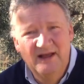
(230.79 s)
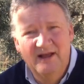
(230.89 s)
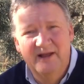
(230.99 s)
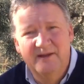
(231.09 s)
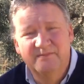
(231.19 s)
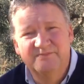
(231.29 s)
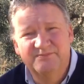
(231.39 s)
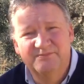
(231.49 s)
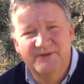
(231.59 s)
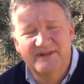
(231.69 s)
um,
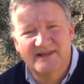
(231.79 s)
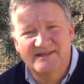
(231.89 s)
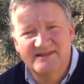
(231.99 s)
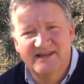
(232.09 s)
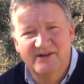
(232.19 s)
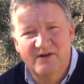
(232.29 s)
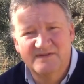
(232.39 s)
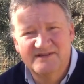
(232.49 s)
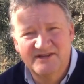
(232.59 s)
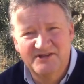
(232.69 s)
but that doesn't get a
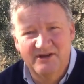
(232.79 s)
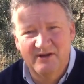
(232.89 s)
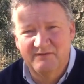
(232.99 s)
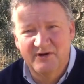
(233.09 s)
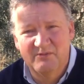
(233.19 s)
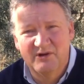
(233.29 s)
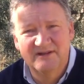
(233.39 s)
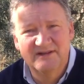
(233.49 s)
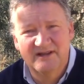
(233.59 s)
conversation going very well.